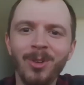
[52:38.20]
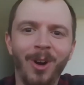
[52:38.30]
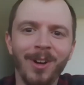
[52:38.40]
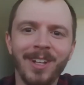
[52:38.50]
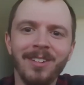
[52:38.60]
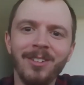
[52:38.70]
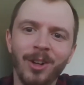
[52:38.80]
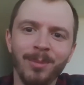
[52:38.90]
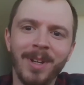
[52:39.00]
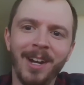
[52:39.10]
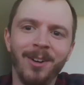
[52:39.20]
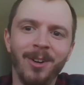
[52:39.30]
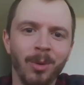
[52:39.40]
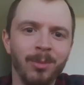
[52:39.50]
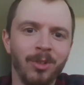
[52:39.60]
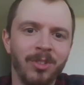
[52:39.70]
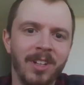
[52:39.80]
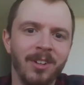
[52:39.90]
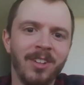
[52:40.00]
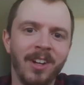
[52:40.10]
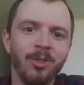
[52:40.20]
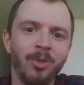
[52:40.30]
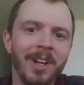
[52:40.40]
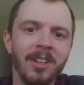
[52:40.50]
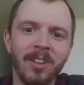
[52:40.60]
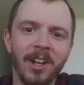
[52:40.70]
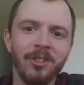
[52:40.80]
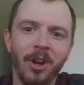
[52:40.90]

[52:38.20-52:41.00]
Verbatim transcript: long-term care homes or senior centers right inside